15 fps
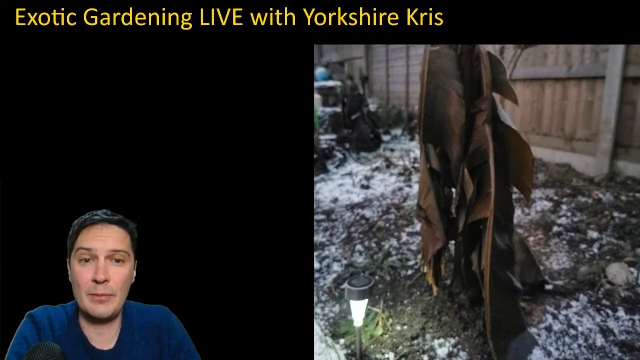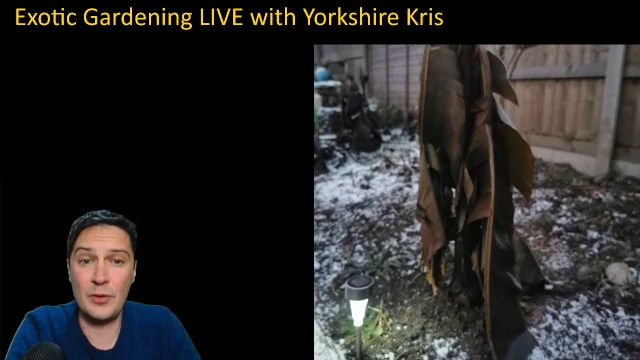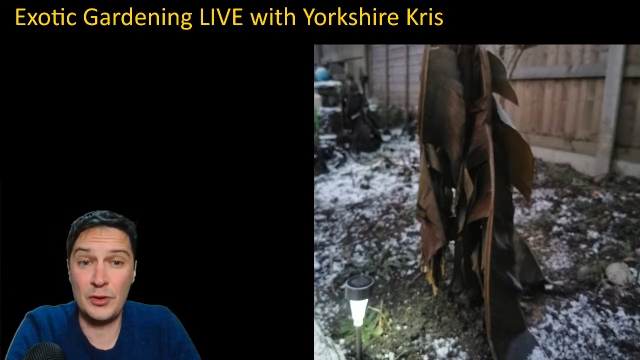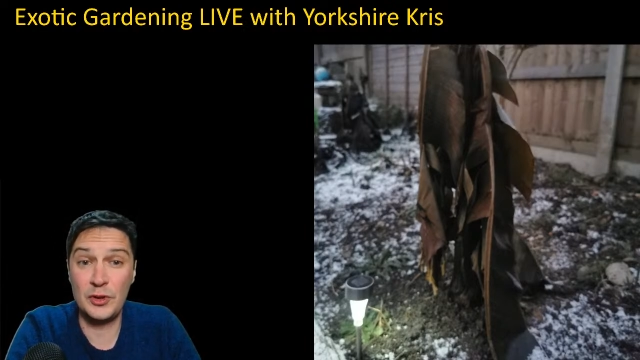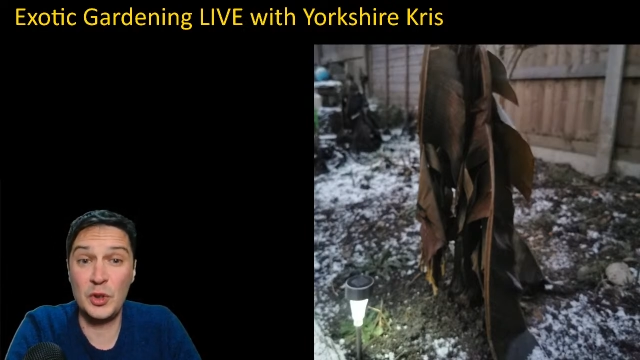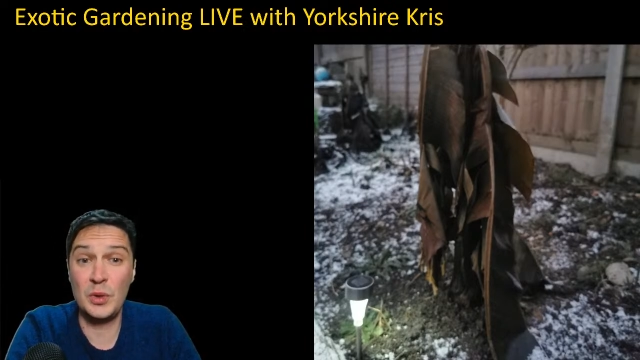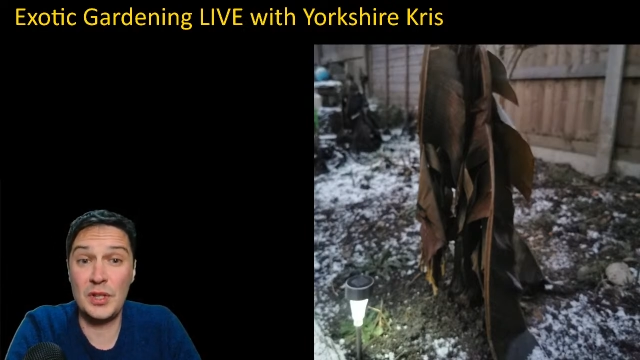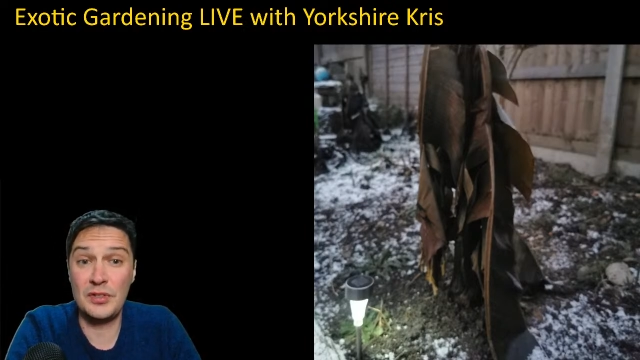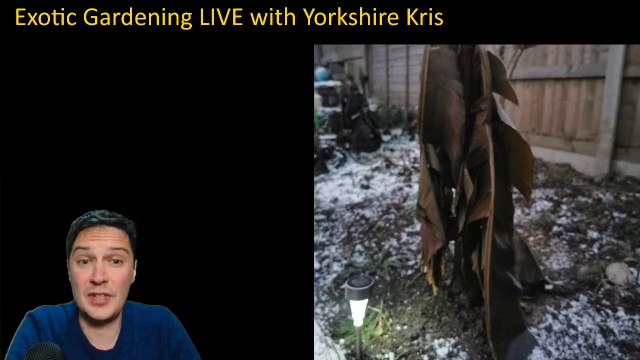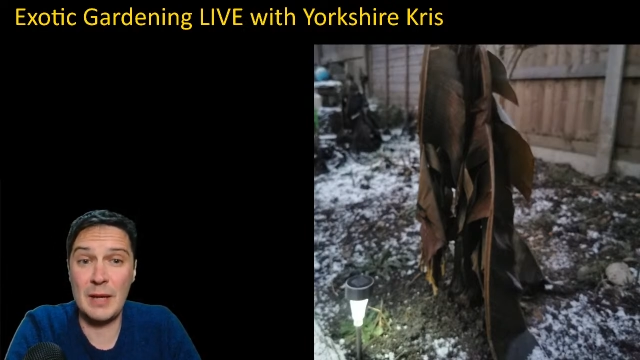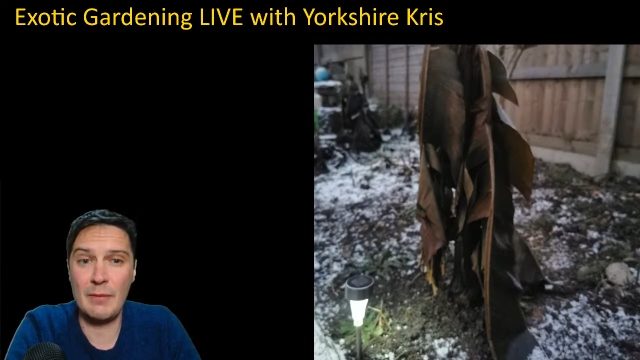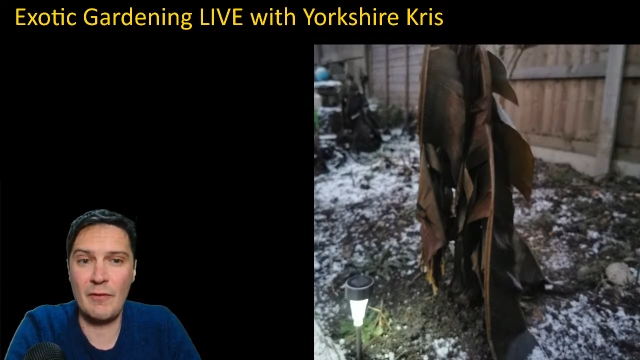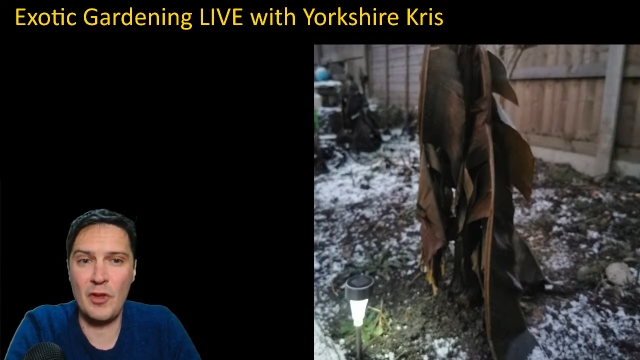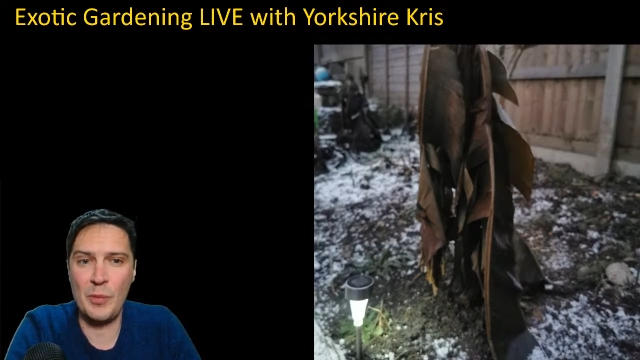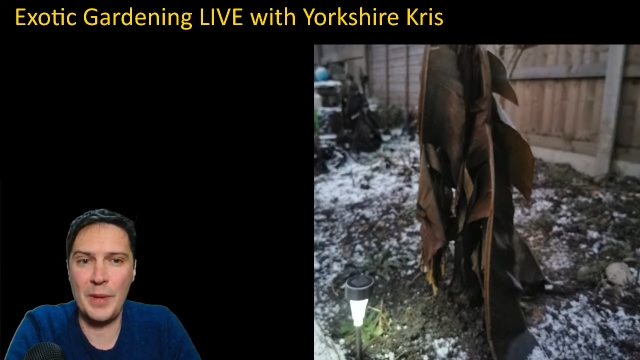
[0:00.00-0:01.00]
the pseudostem
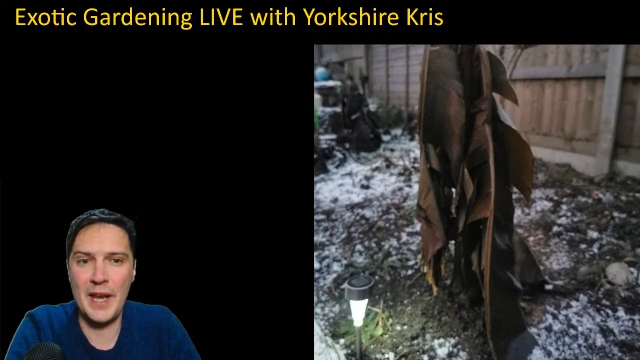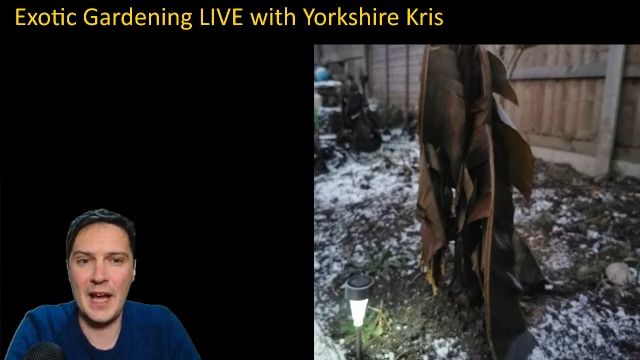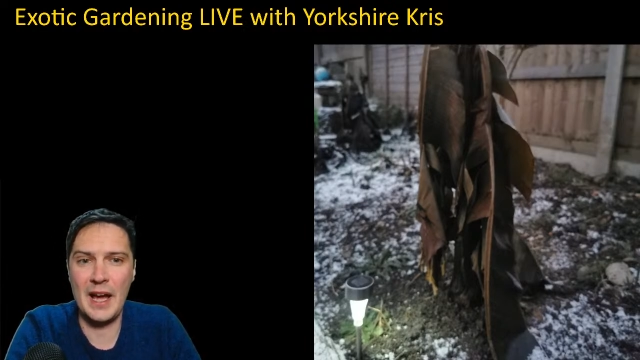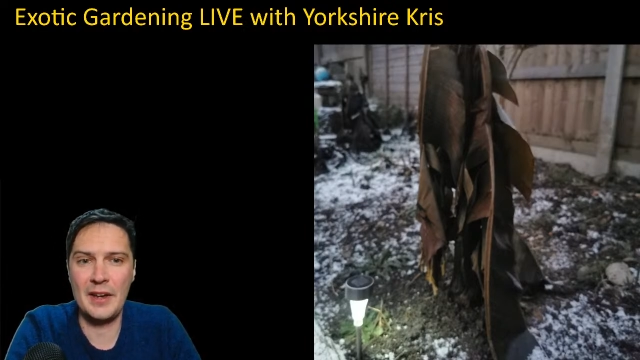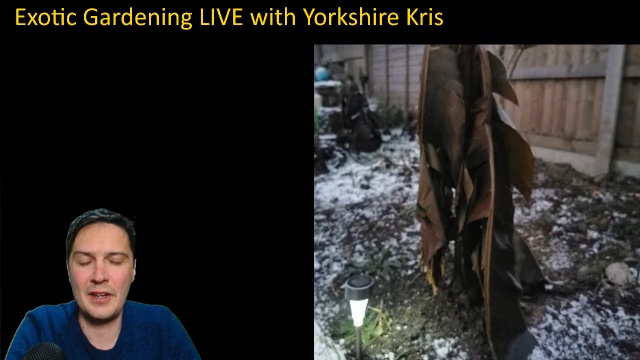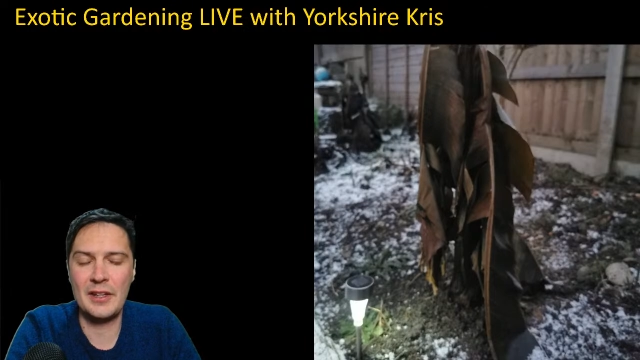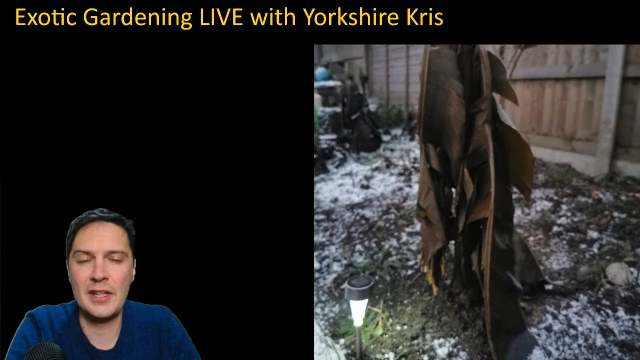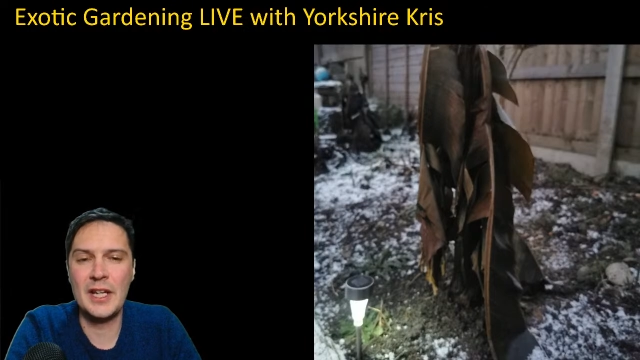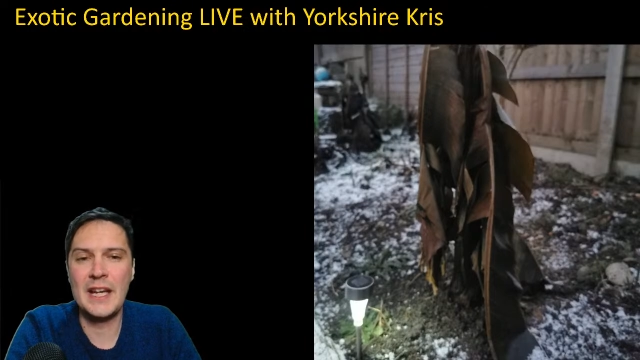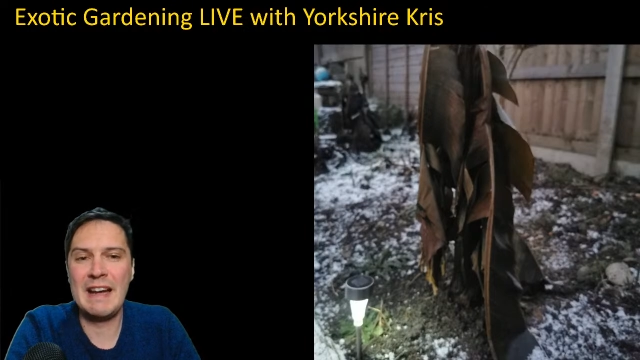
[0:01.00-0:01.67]
of the banana.